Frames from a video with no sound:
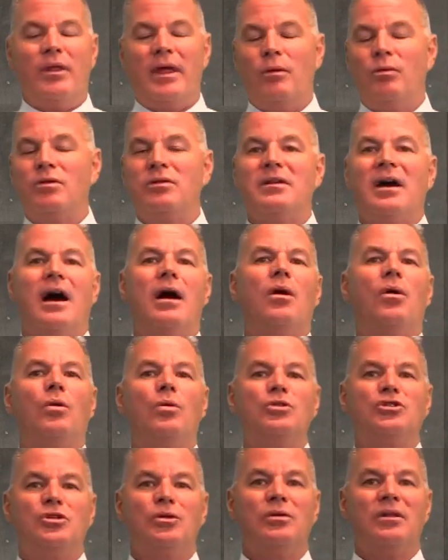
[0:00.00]
They will not
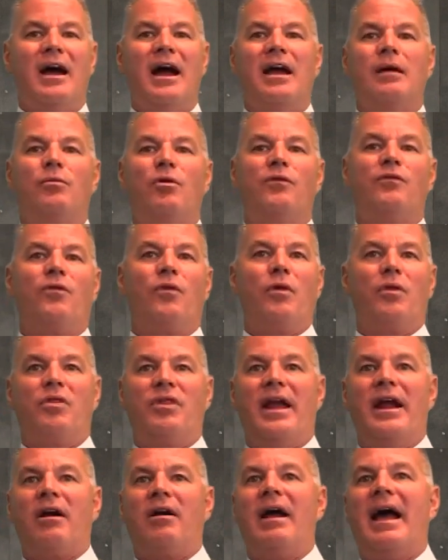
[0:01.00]
hold you liable for
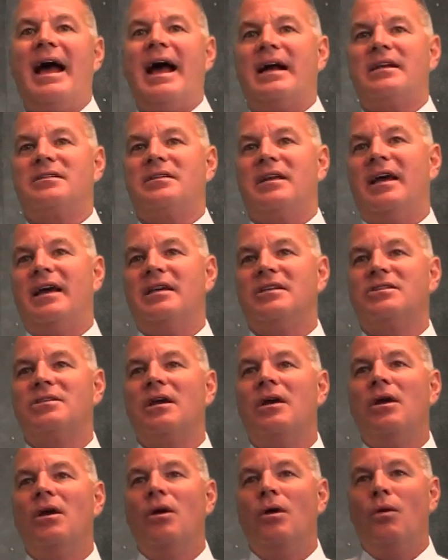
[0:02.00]
their acts as
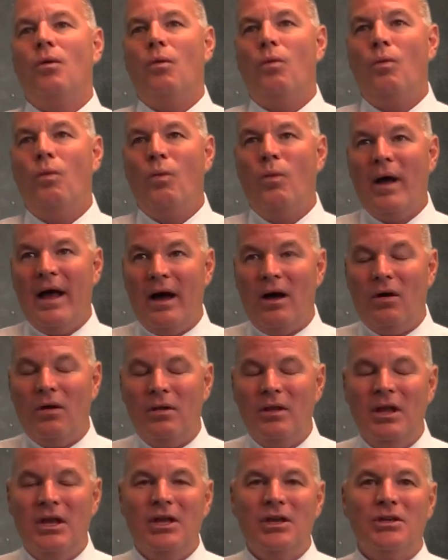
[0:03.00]
well.